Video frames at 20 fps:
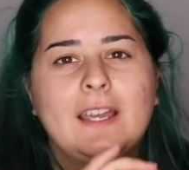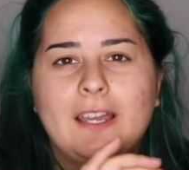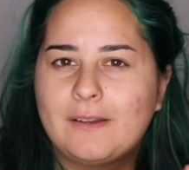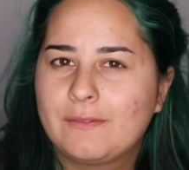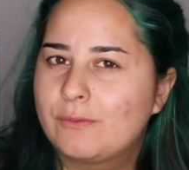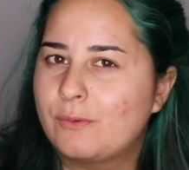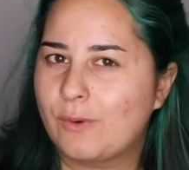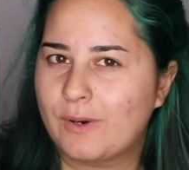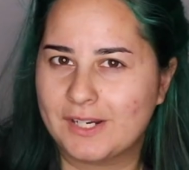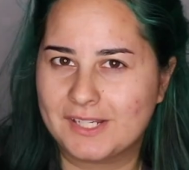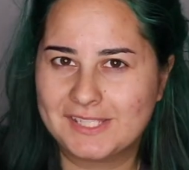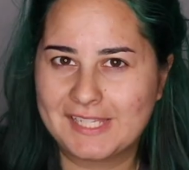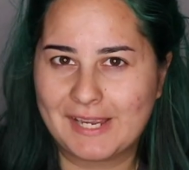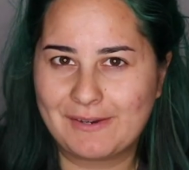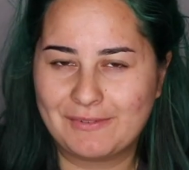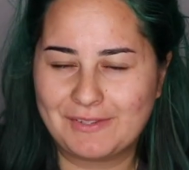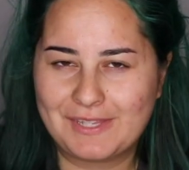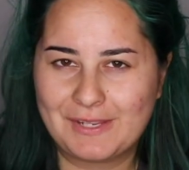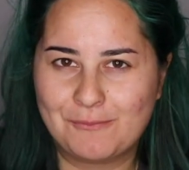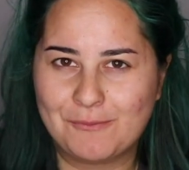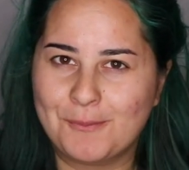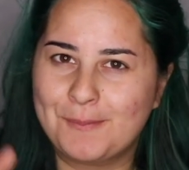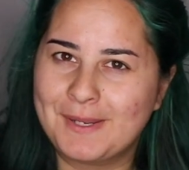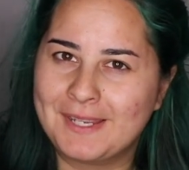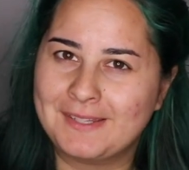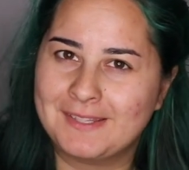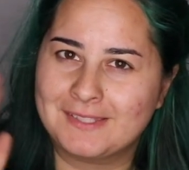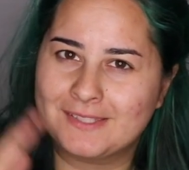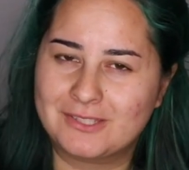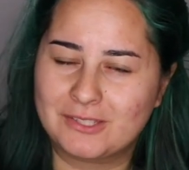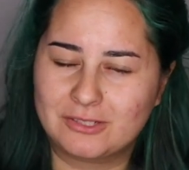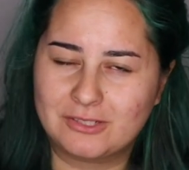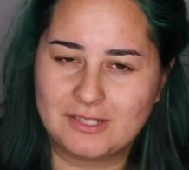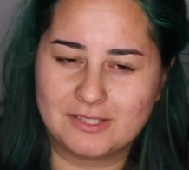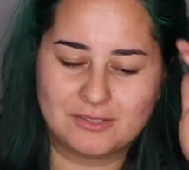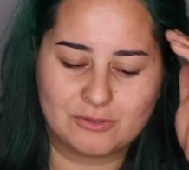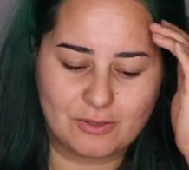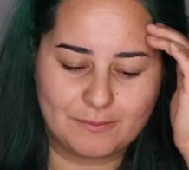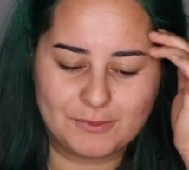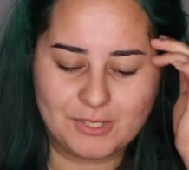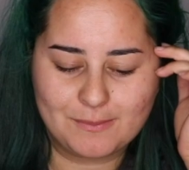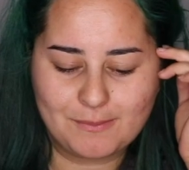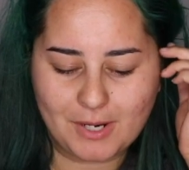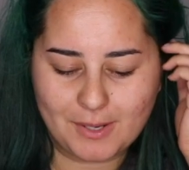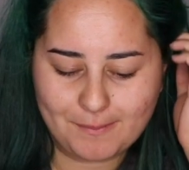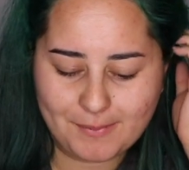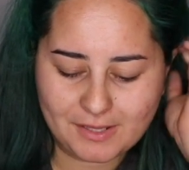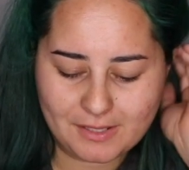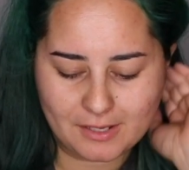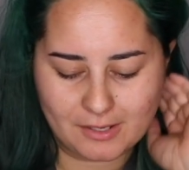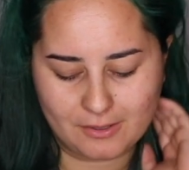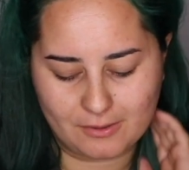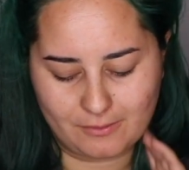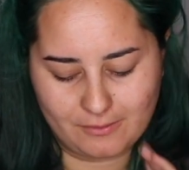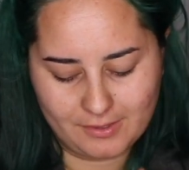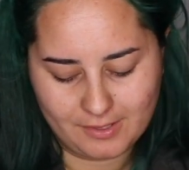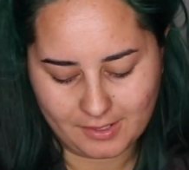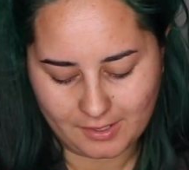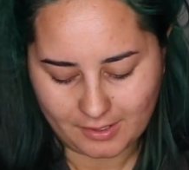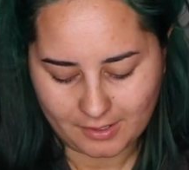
Of course, everything will be in the description bar below.